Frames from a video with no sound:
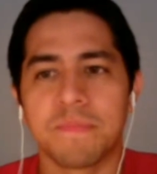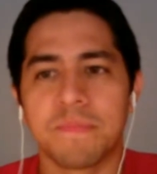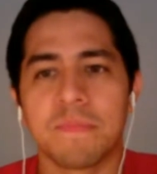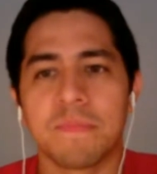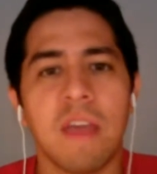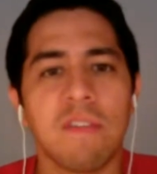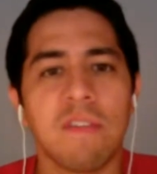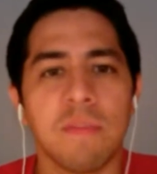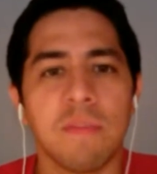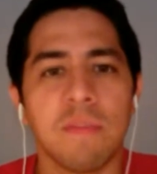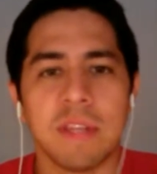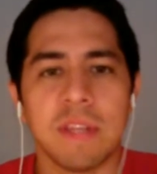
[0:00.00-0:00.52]

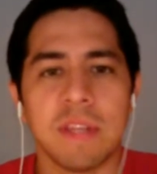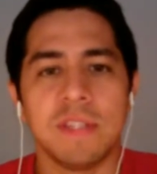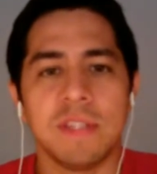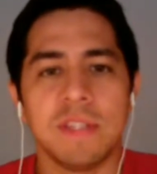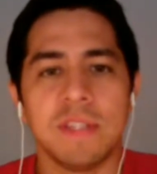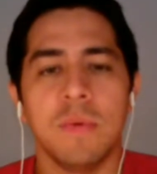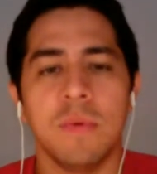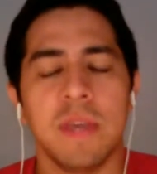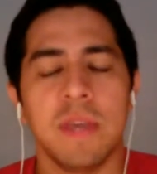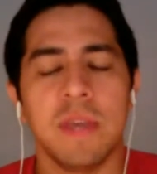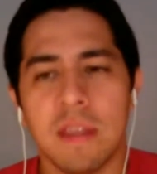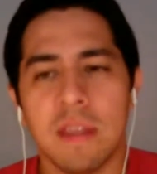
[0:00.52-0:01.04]
everybody's
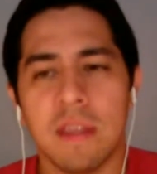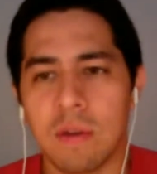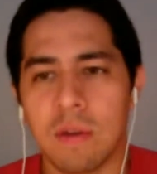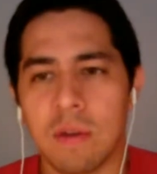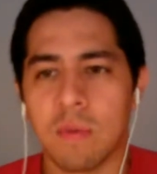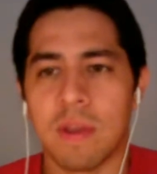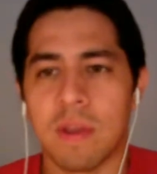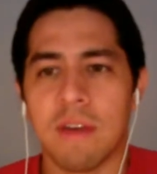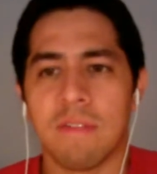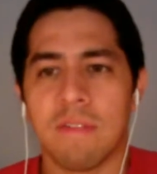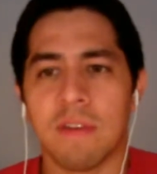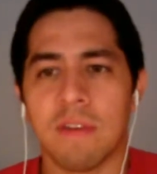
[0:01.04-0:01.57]
doing it or
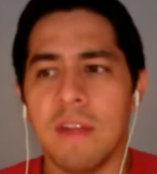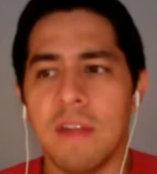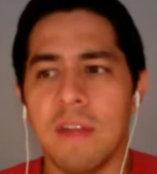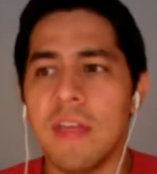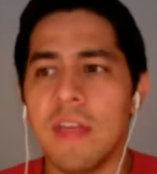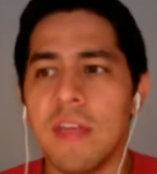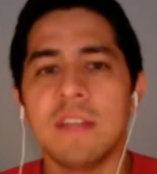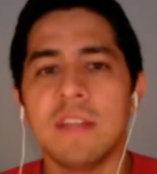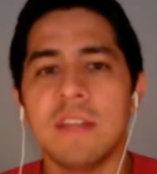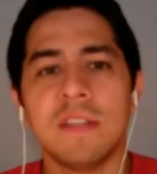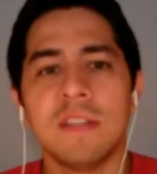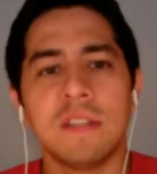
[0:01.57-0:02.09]
whatever. And
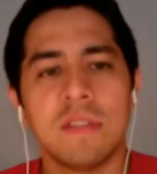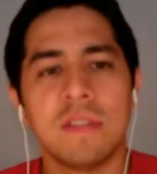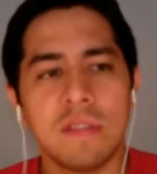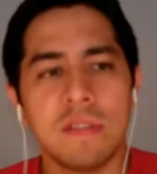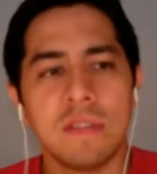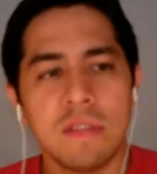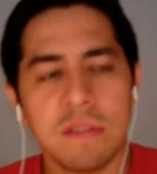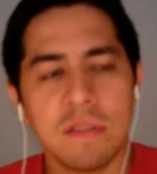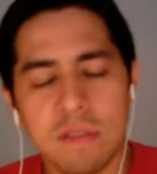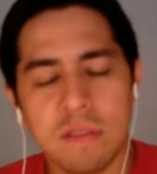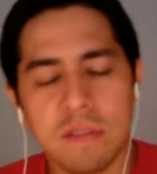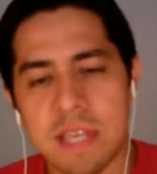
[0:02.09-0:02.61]
then
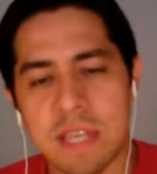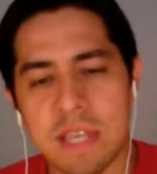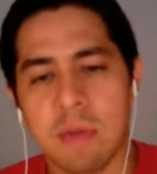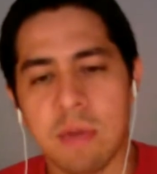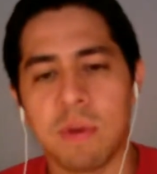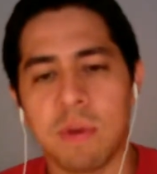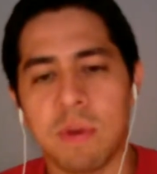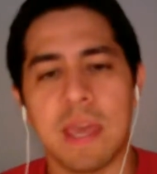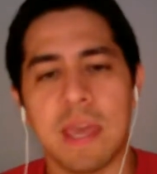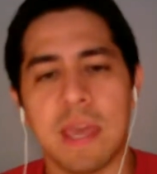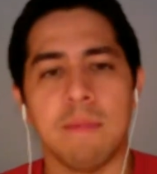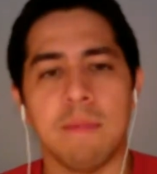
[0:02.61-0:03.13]
the second
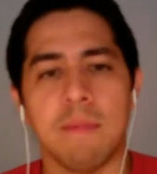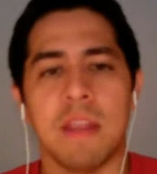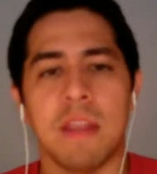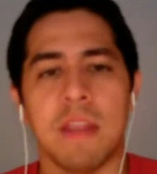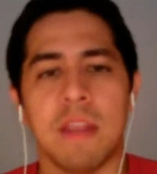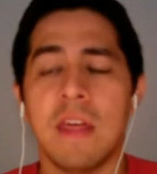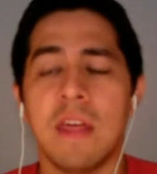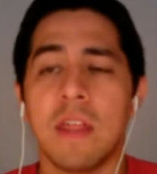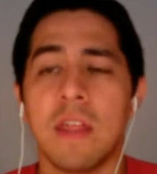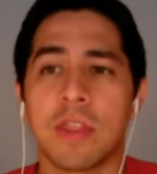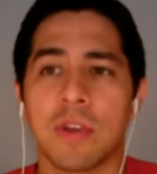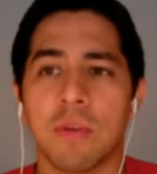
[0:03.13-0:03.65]
one came in, and
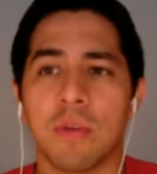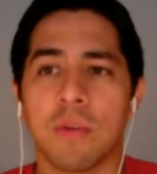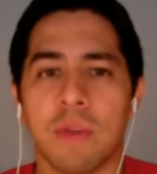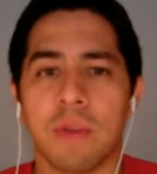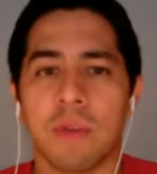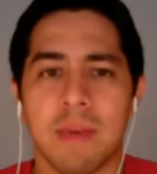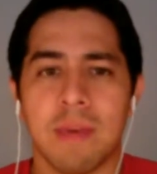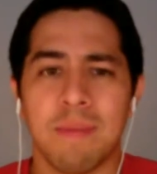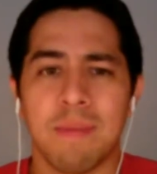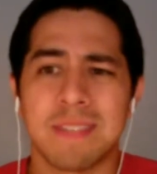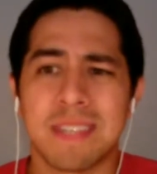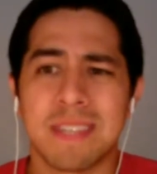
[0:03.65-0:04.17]
then the third one
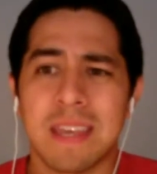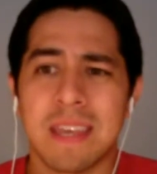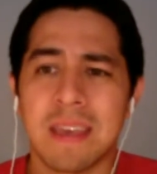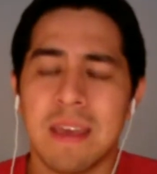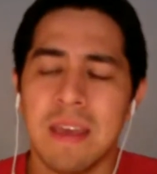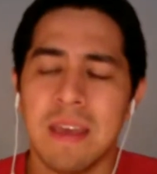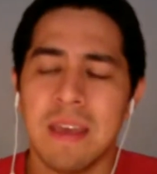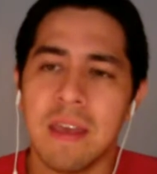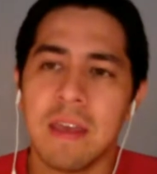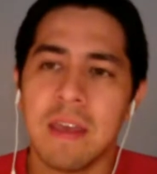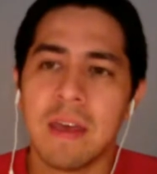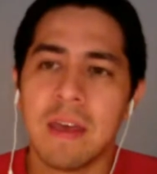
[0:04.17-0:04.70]
came in. I was like,
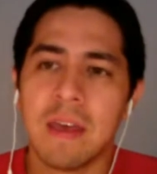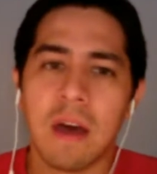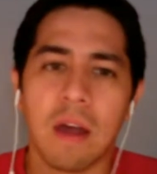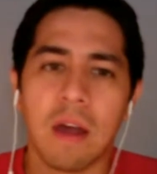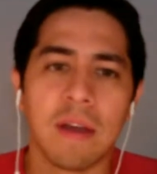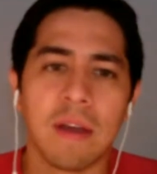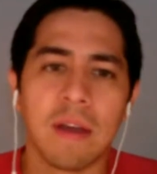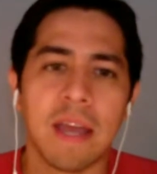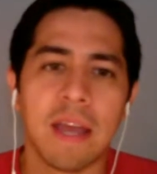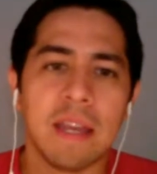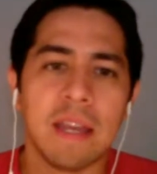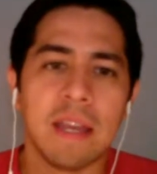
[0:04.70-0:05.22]
all
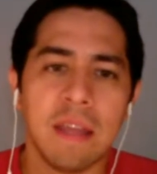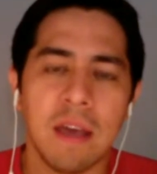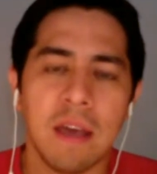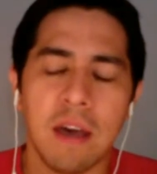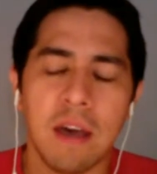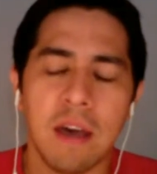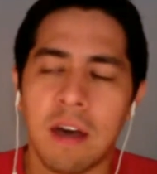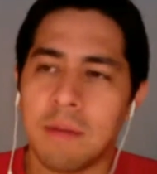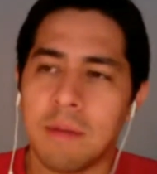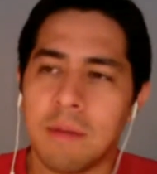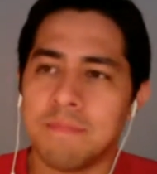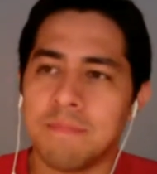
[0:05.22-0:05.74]
right,
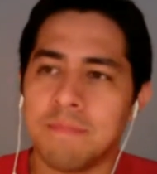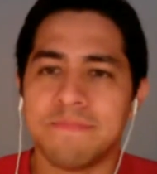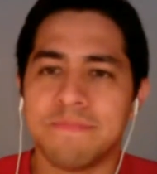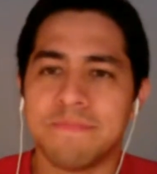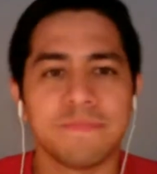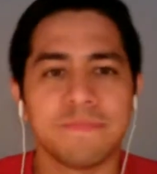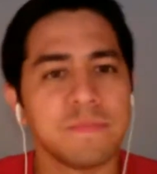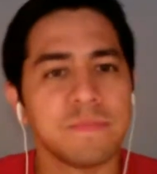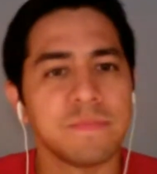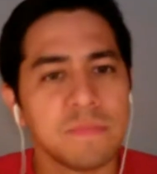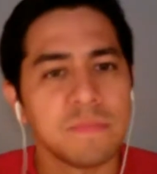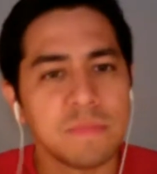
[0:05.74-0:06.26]

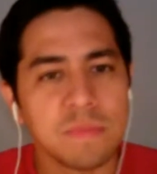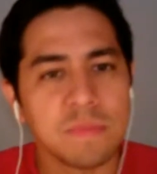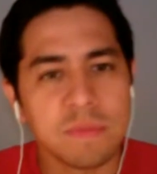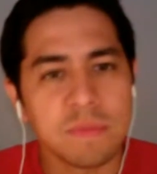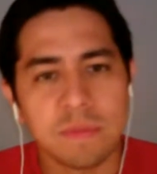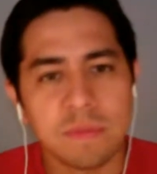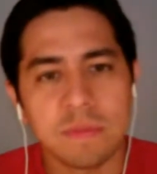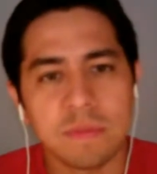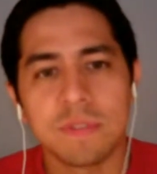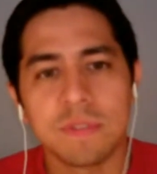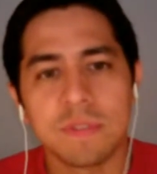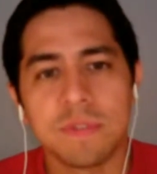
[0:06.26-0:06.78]

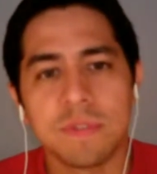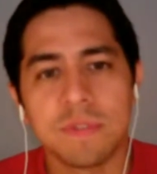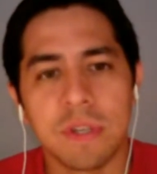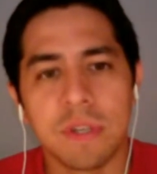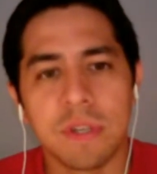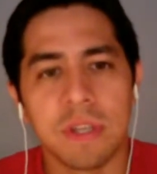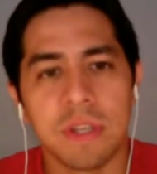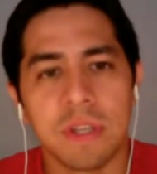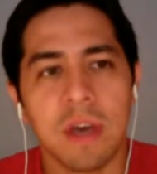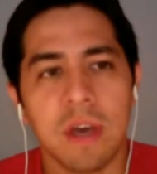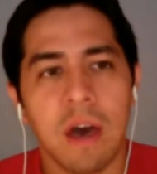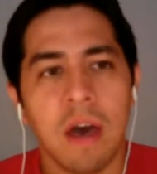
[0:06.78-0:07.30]
it's for a
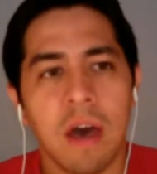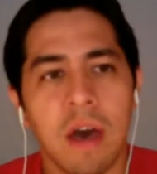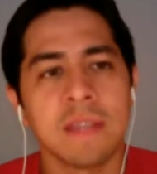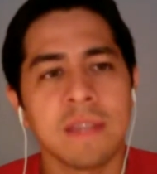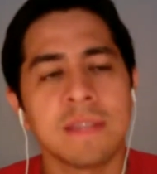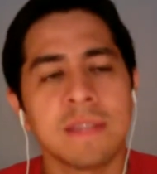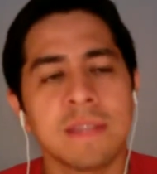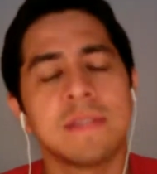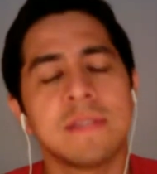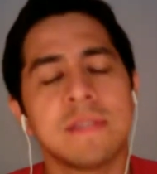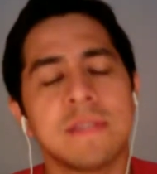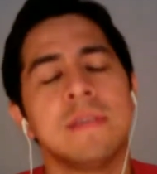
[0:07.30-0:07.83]
good
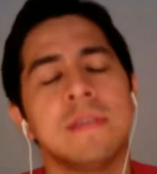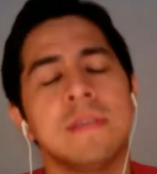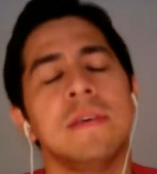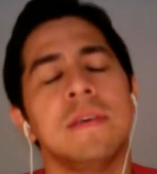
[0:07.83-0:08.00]
cause.